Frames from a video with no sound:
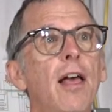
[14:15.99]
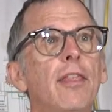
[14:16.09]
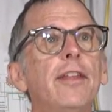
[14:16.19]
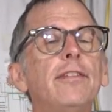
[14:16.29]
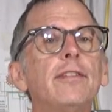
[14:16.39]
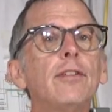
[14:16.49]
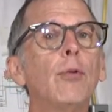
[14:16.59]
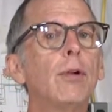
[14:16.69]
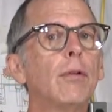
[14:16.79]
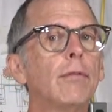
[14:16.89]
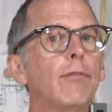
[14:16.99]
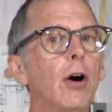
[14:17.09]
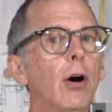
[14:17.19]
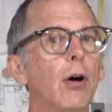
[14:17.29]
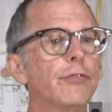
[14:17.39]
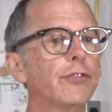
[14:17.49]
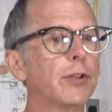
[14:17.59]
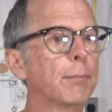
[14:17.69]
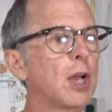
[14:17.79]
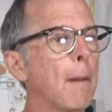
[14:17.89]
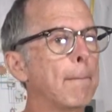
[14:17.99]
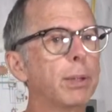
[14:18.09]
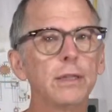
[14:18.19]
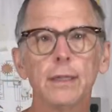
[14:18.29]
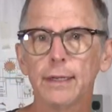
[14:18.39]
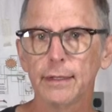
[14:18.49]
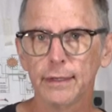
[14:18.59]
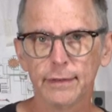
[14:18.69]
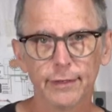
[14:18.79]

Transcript: this is going to involve some completely